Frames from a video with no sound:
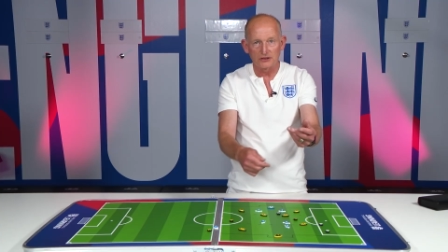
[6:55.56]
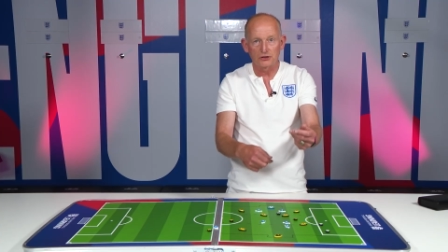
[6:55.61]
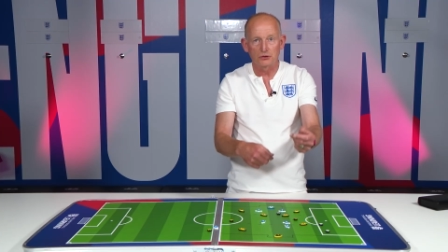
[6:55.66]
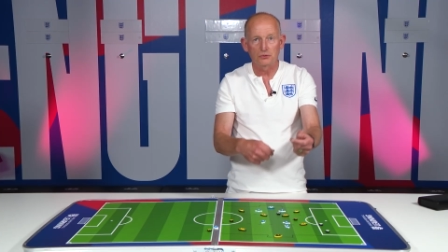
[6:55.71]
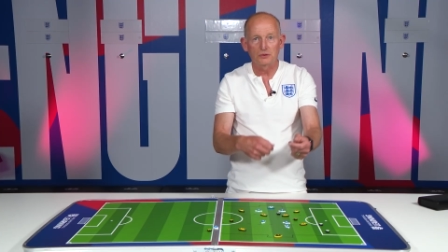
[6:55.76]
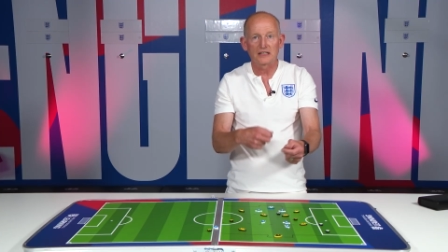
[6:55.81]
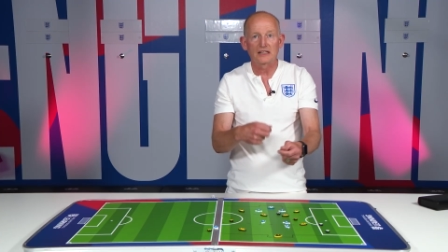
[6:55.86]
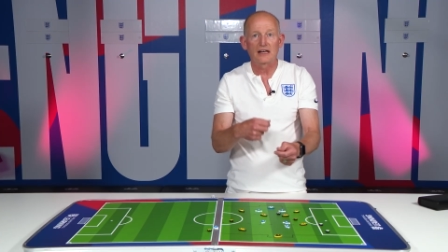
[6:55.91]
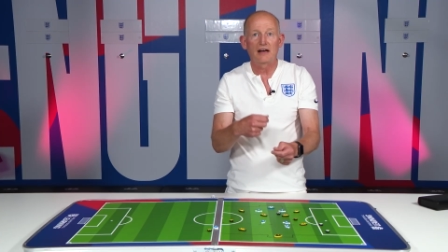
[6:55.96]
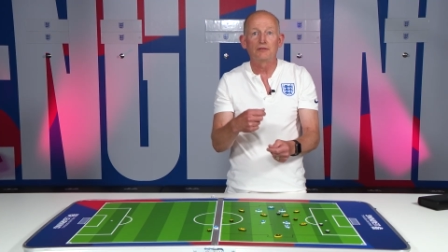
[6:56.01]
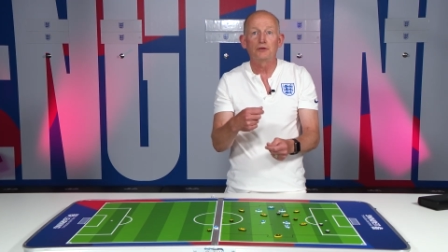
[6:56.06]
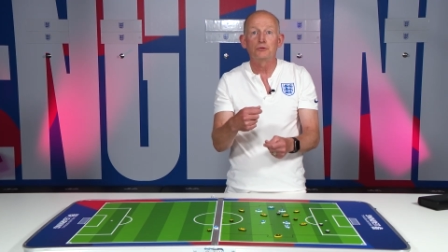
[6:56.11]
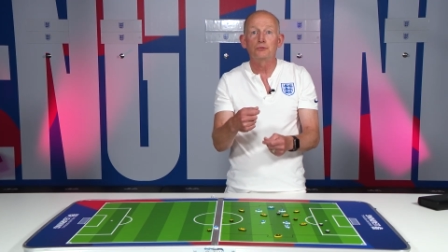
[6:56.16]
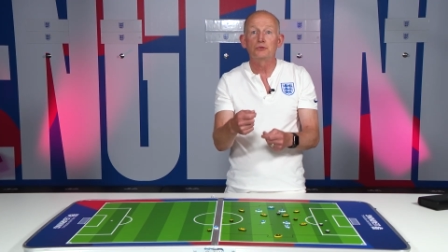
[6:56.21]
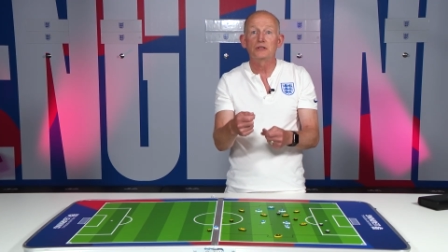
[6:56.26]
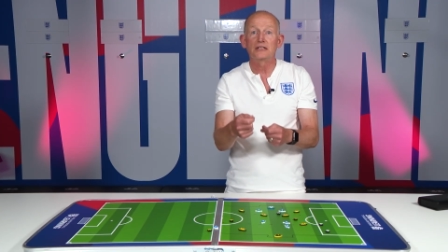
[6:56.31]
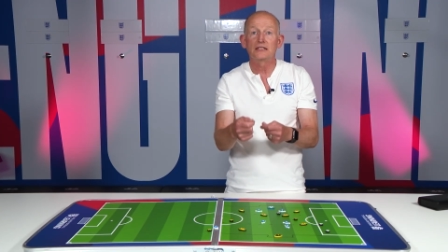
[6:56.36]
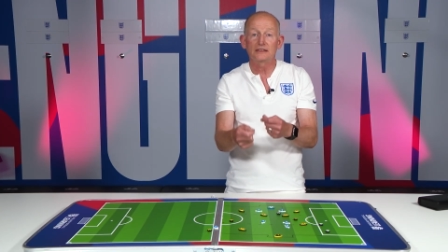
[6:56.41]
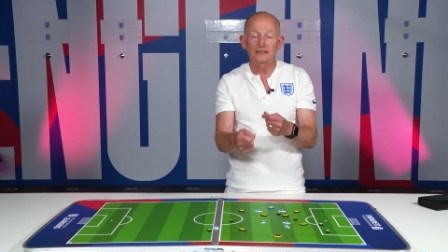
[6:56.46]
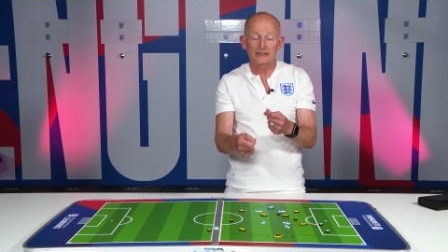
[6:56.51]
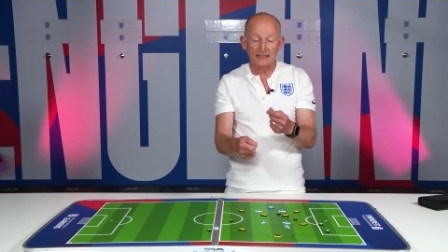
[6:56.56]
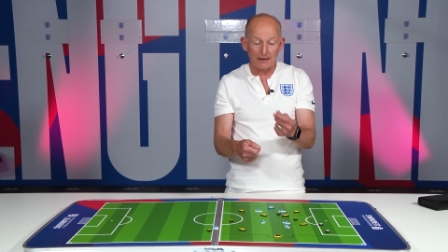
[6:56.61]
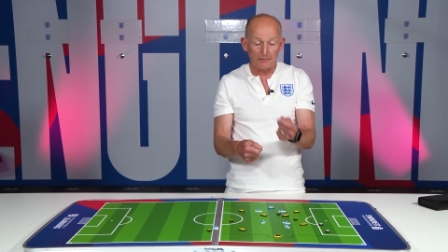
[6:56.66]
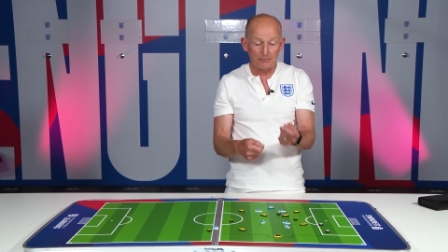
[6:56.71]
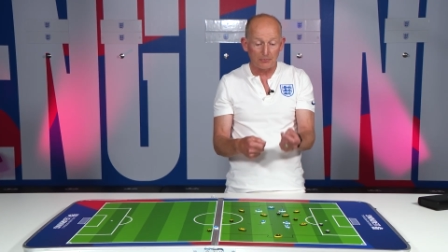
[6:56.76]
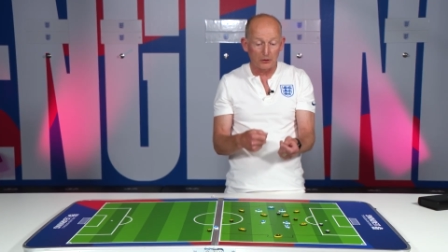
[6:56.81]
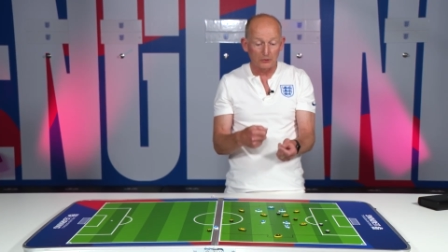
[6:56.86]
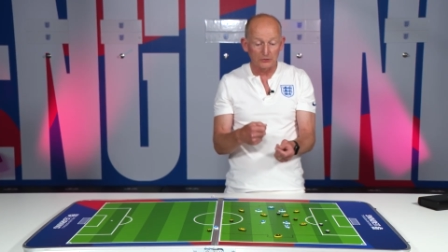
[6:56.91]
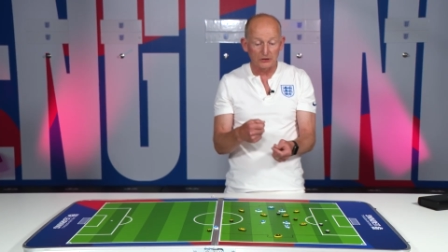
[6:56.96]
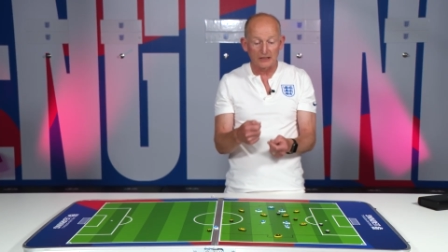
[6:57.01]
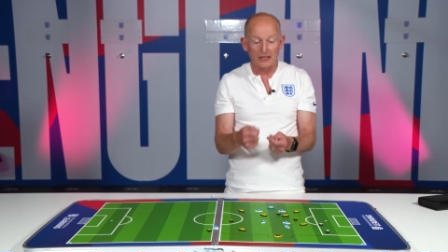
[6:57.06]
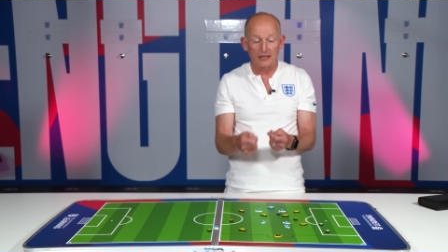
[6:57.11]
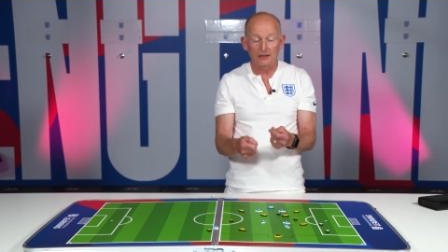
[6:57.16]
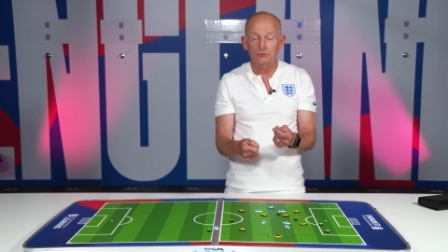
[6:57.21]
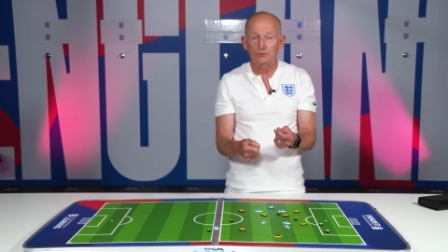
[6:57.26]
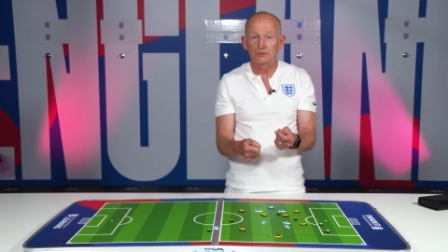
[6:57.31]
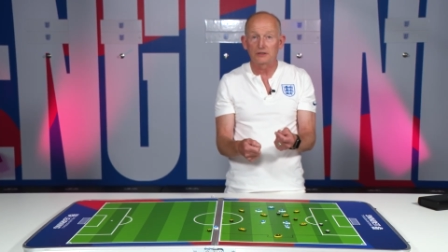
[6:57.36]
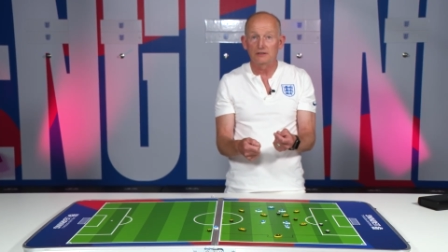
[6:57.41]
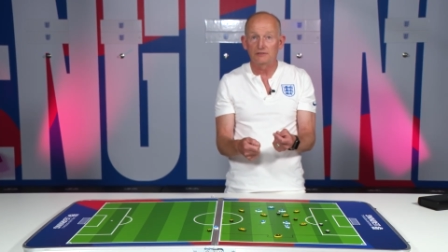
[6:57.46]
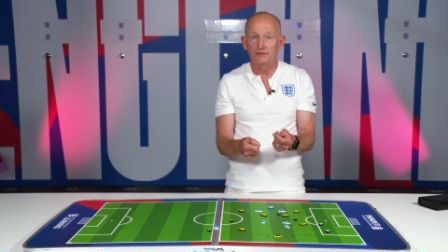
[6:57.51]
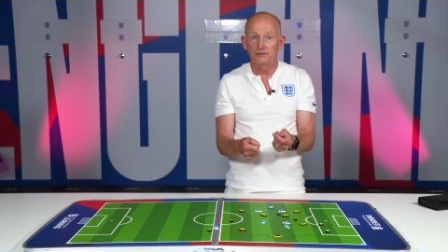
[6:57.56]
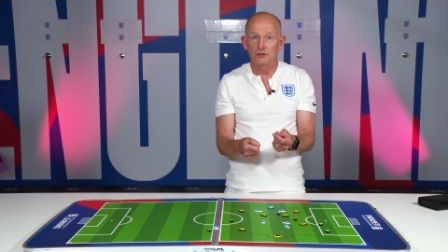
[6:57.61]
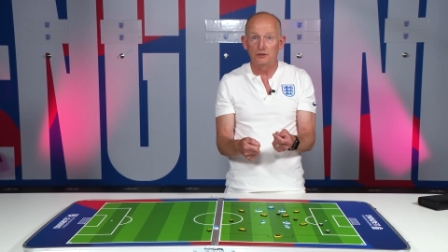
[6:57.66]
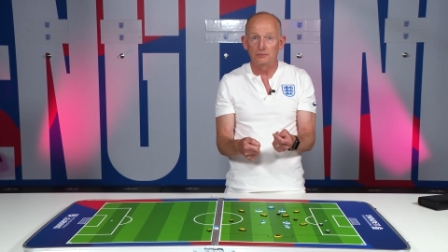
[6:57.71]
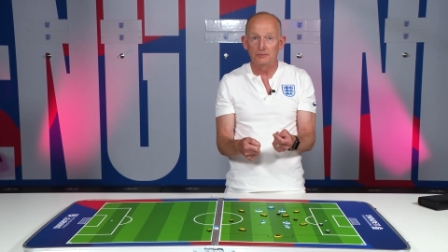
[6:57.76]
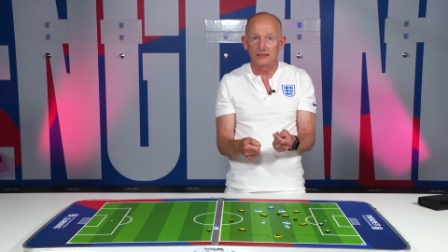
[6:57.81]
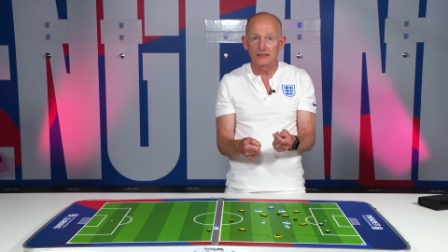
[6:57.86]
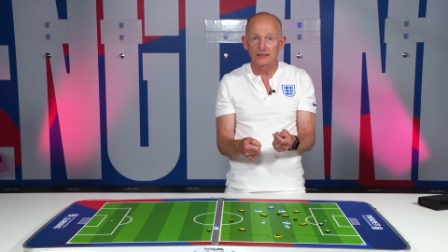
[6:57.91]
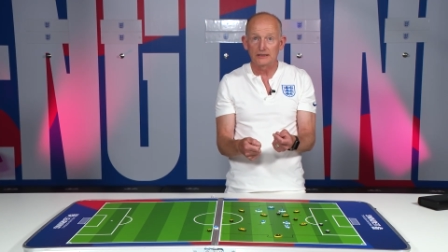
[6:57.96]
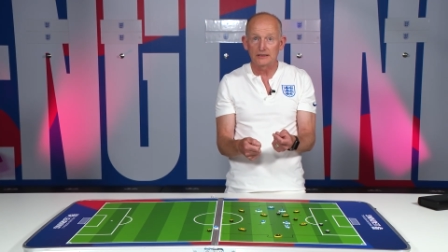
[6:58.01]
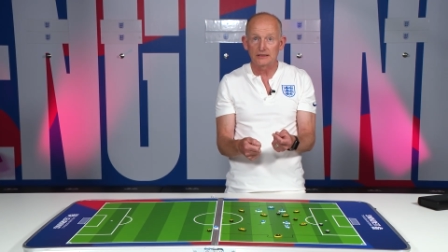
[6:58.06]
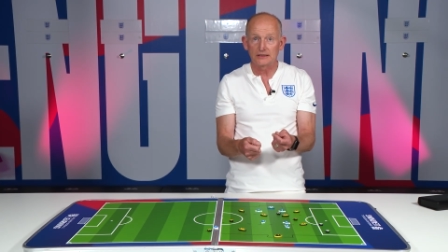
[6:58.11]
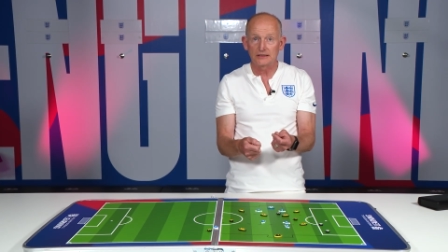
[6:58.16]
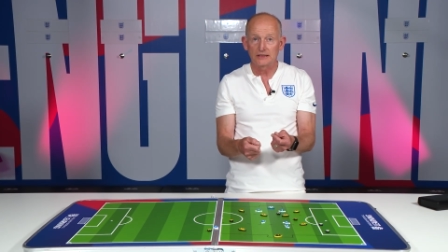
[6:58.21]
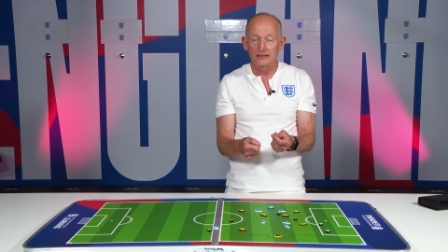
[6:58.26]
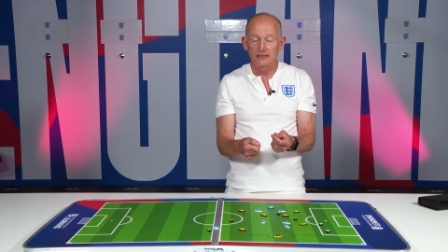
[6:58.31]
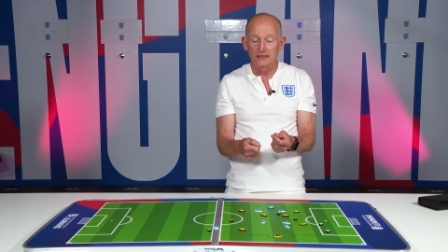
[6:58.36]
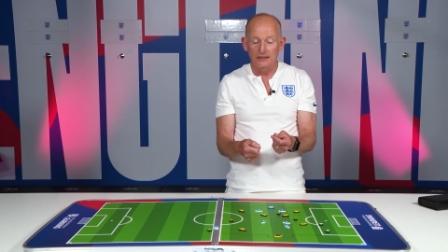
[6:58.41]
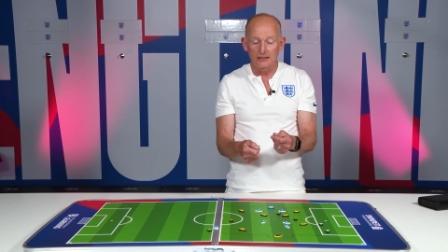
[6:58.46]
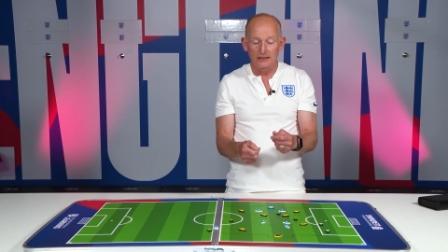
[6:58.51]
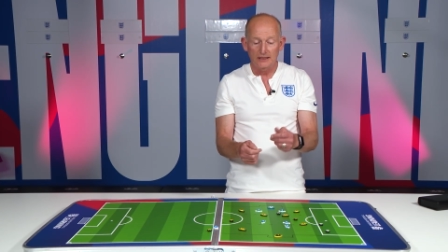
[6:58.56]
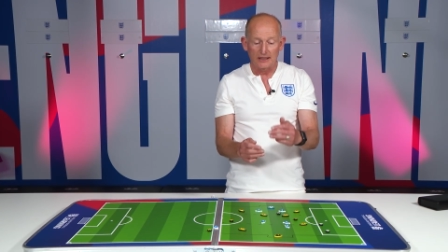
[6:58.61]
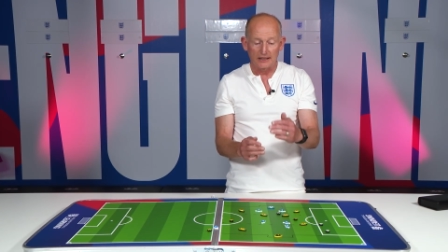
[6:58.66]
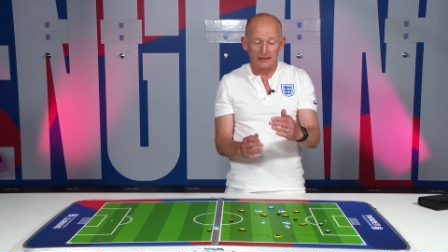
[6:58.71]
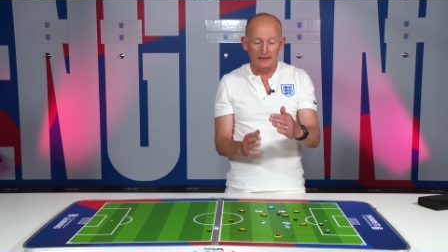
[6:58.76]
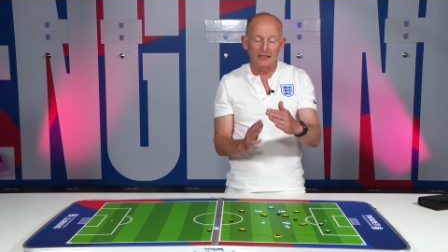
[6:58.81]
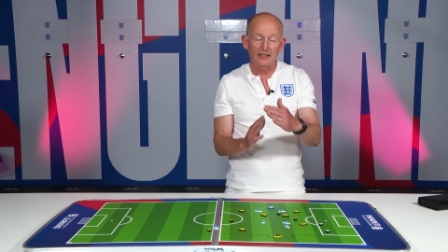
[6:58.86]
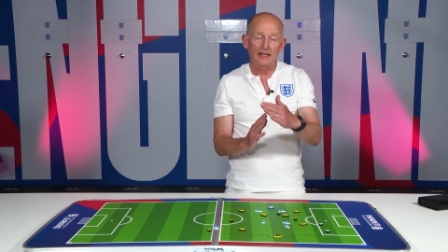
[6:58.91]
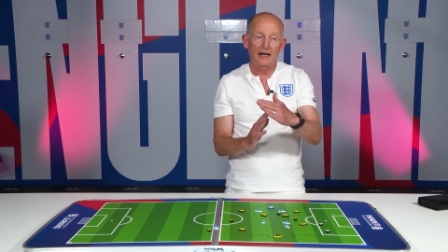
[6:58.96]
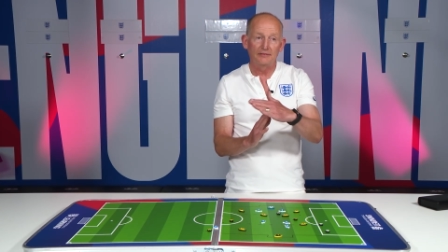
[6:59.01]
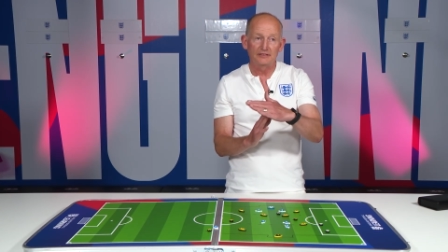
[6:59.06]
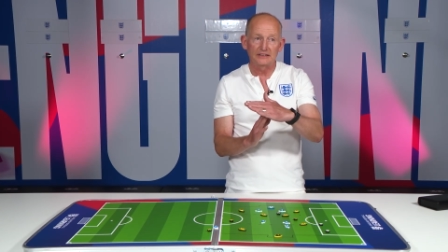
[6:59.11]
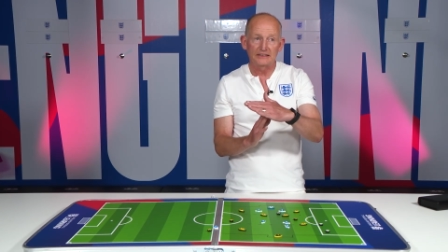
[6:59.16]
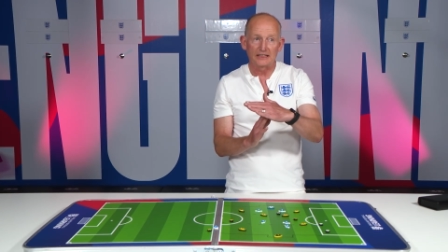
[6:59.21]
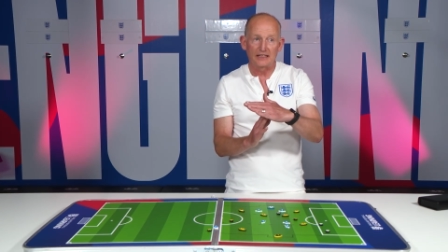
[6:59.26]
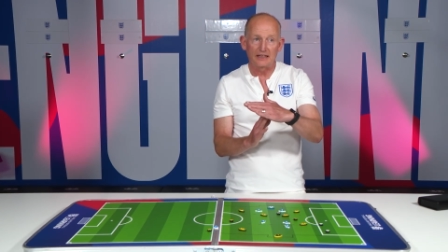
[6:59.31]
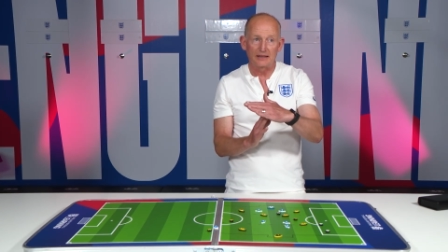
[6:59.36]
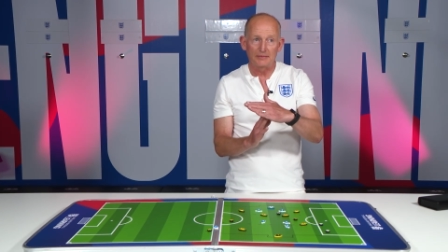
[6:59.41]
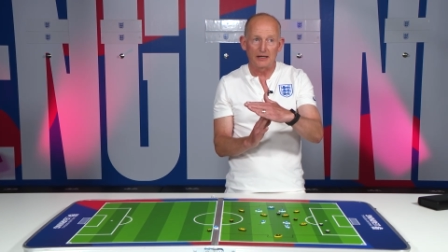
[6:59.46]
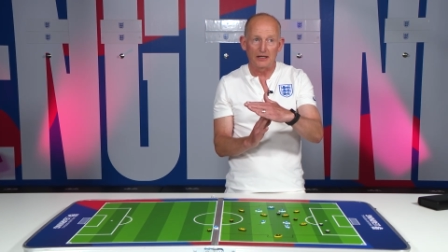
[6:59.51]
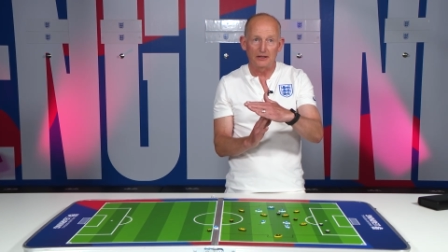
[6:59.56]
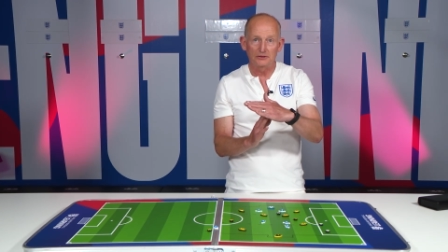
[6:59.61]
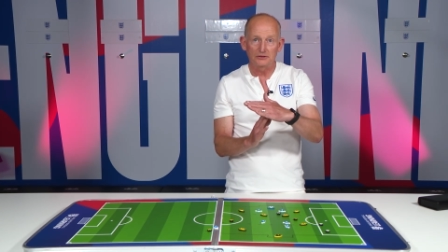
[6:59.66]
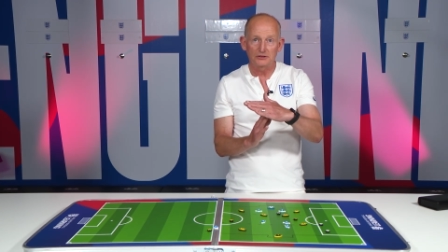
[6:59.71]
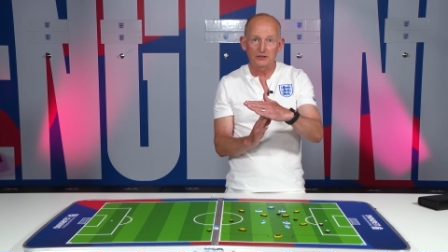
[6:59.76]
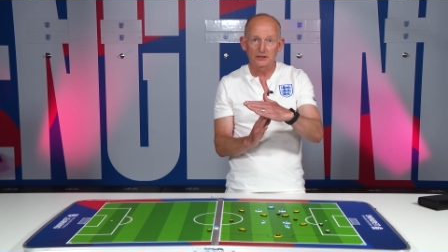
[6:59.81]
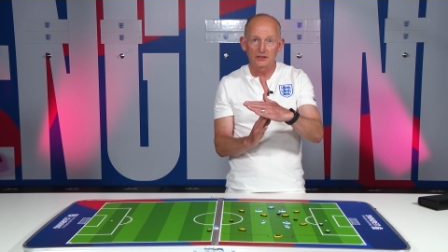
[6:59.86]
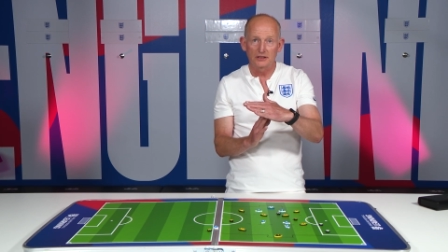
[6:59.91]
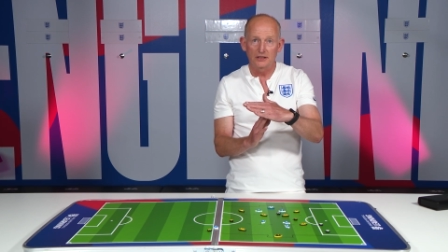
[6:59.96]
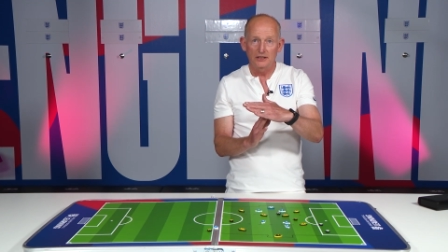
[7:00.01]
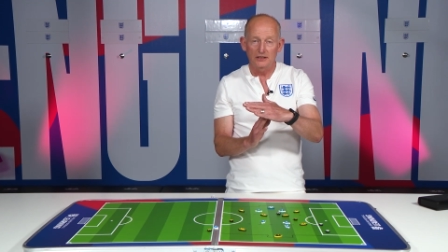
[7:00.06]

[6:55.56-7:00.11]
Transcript: so we can have a real tempo to that three or four minutes and then have a timeout.